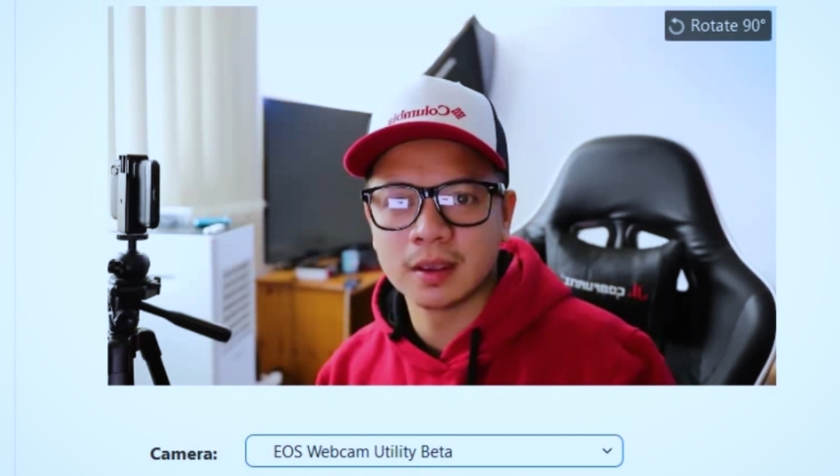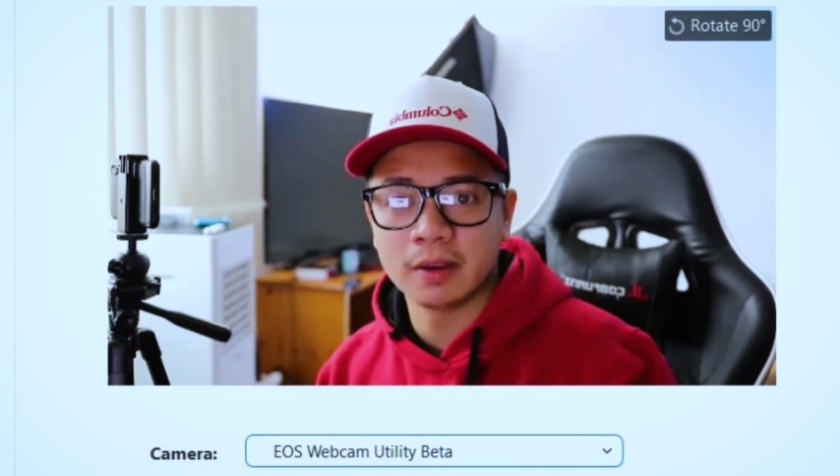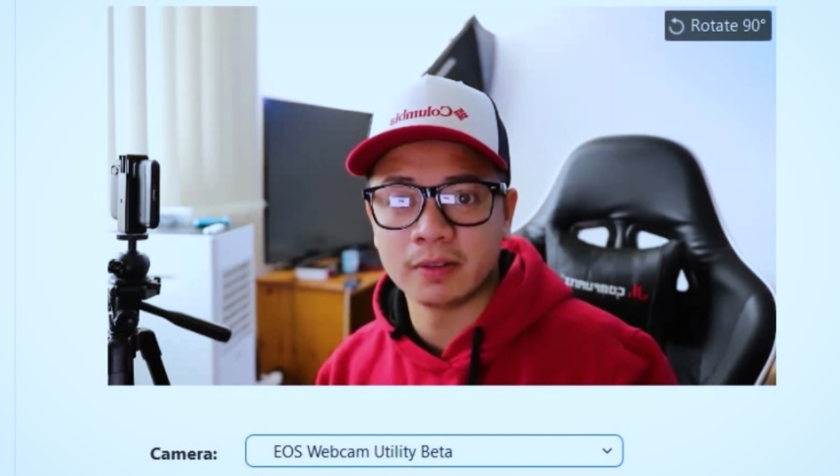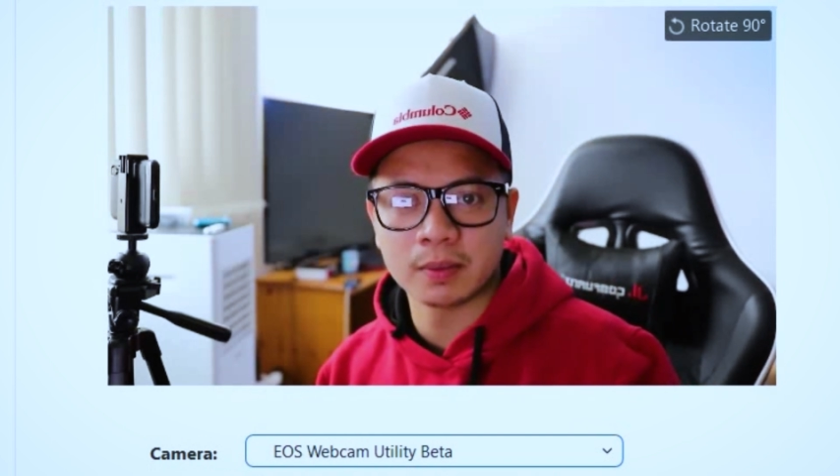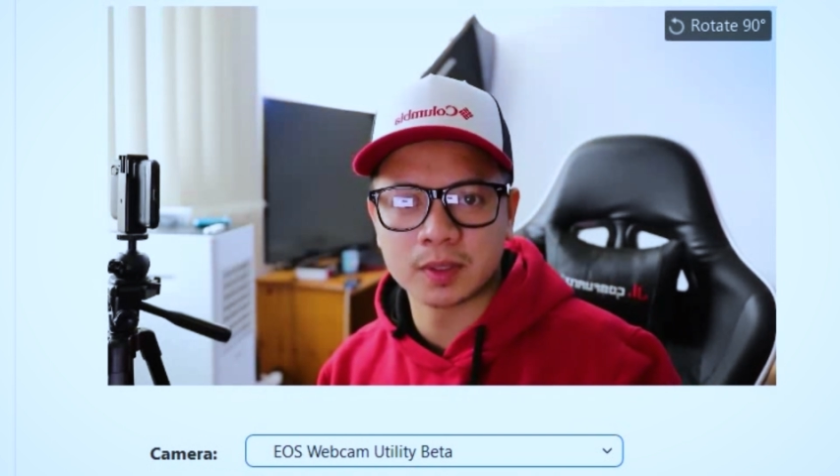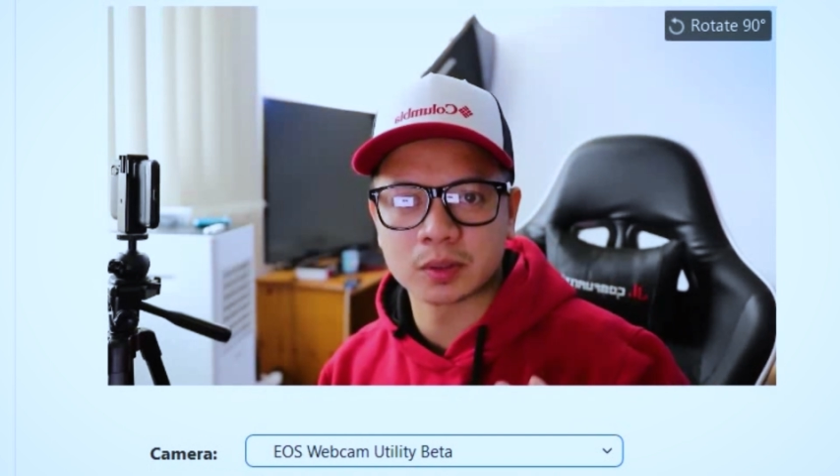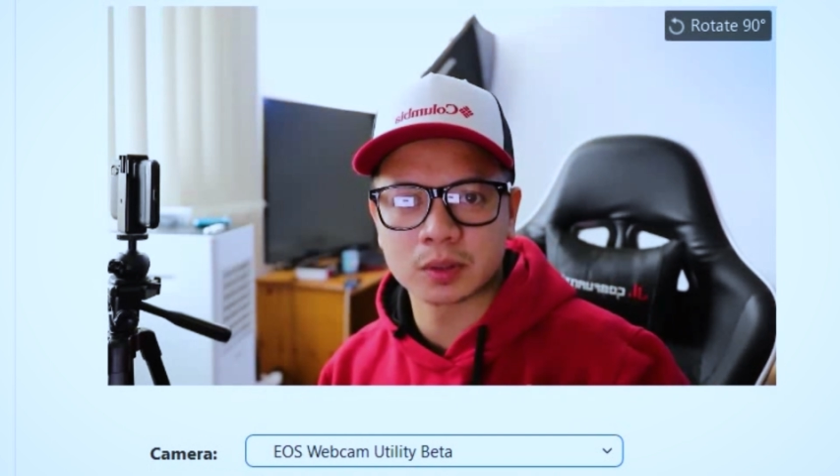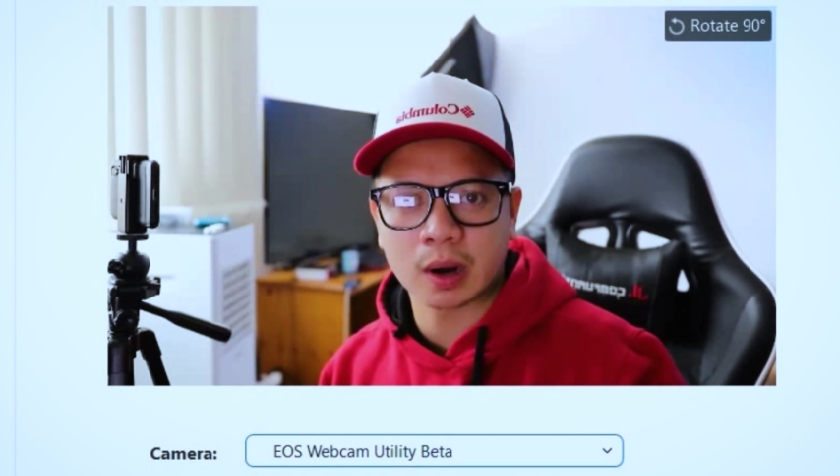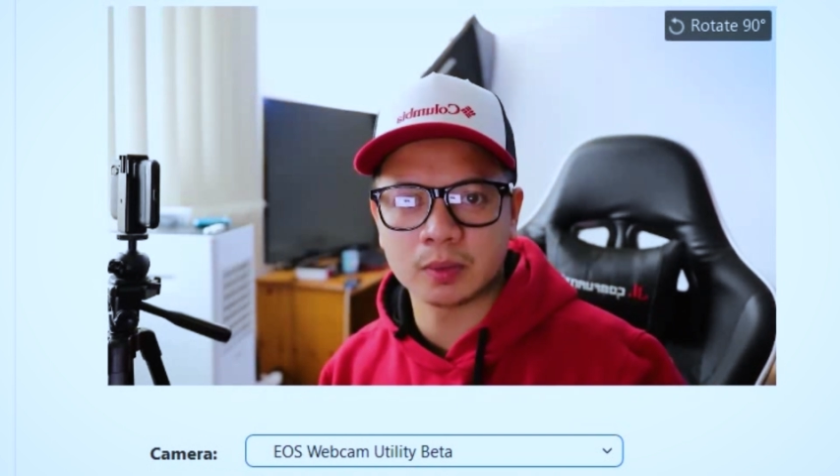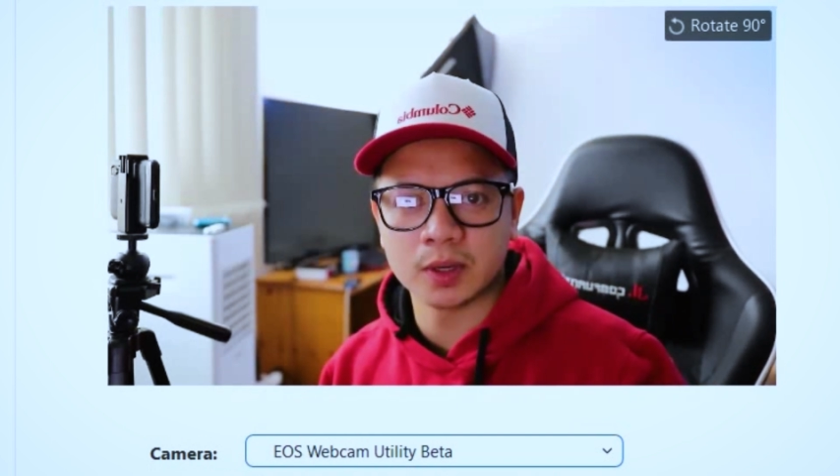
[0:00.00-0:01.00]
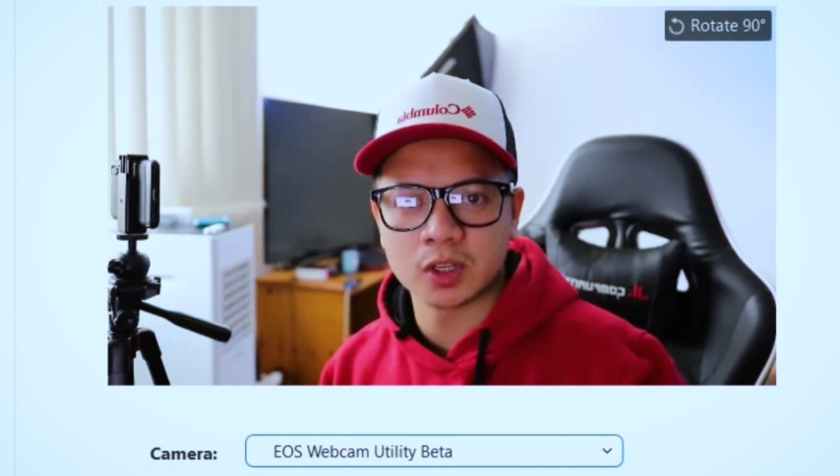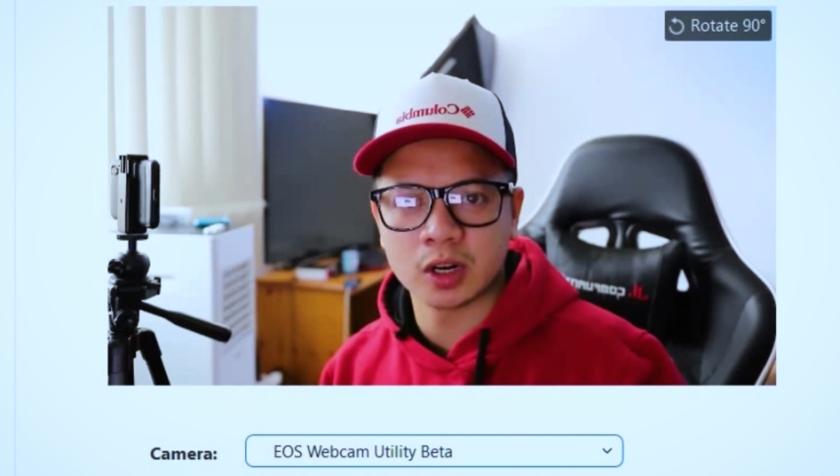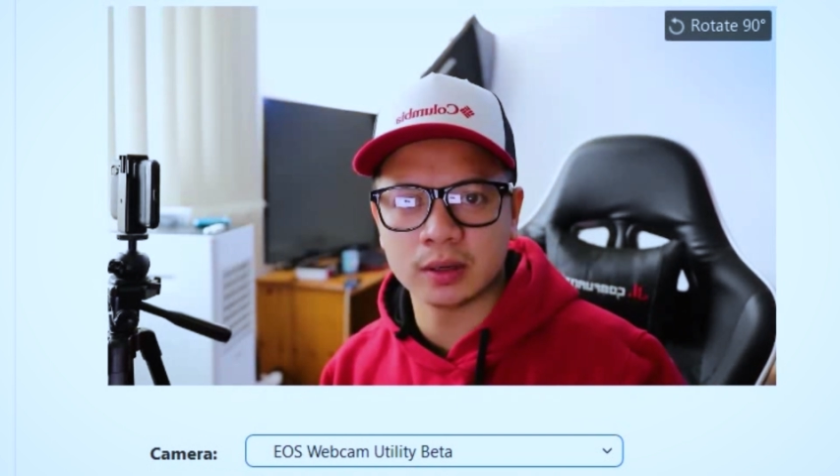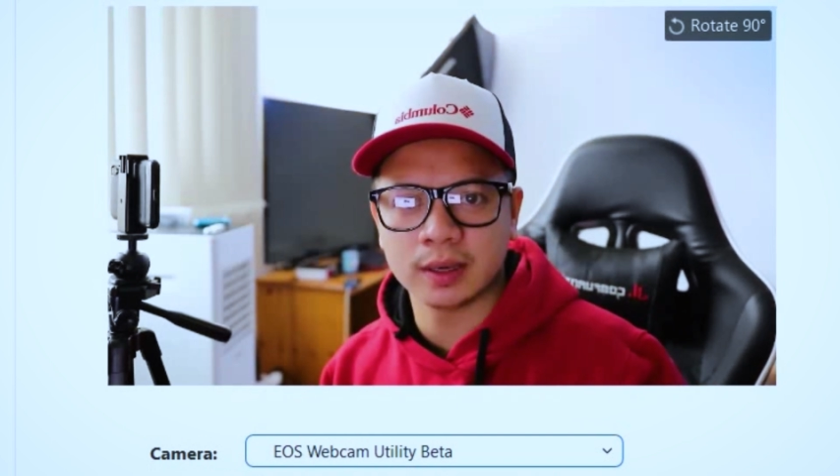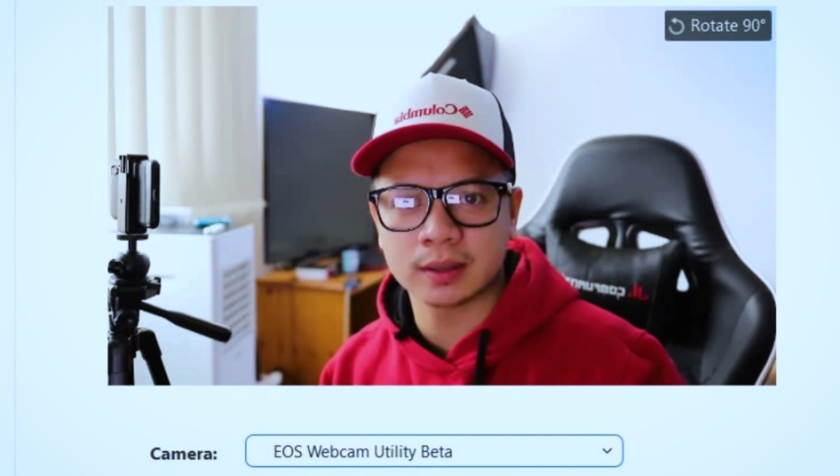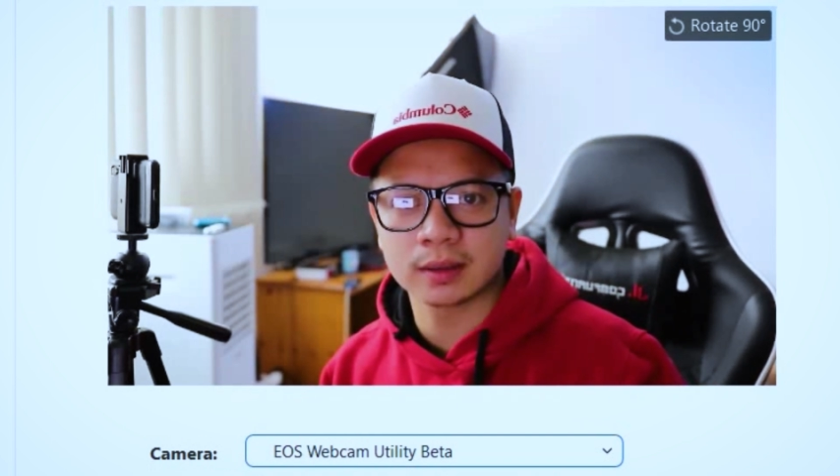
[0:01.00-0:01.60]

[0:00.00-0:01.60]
you haven't subscribed to my channel yet,